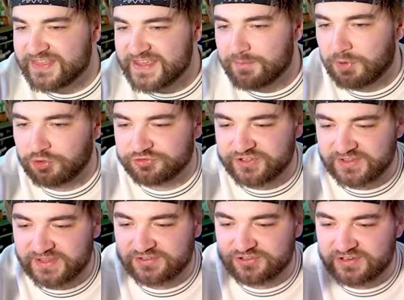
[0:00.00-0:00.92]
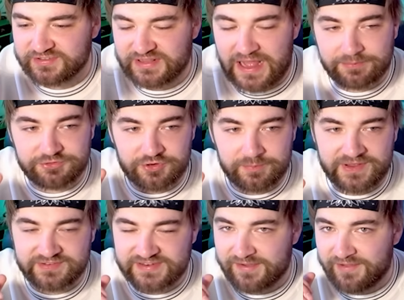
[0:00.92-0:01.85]
the most delicious lobster
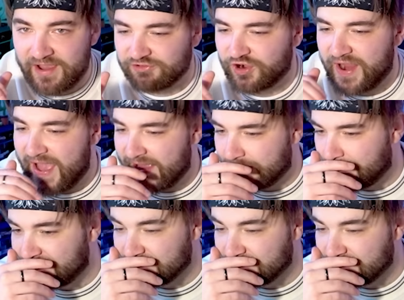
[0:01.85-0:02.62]
bisque I've ever had in my